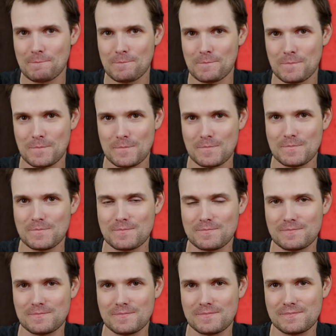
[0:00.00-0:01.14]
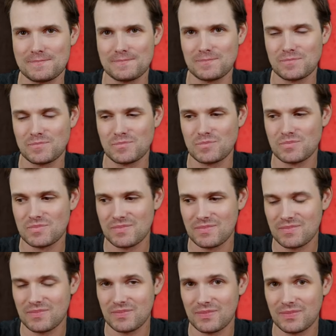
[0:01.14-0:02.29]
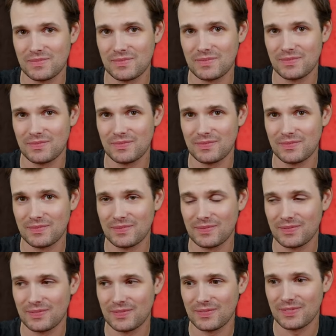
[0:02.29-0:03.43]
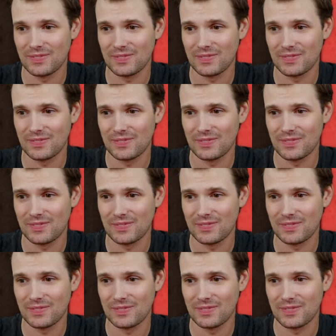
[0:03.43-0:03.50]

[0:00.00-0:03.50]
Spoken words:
[no speech]